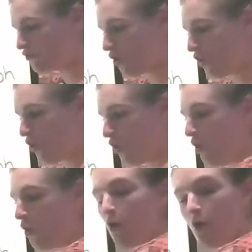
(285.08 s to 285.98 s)
the
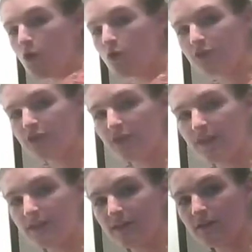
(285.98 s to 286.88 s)
whole
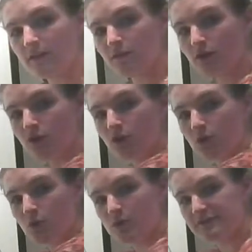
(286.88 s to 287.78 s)
thing
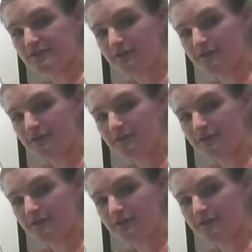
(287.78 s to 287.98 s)
was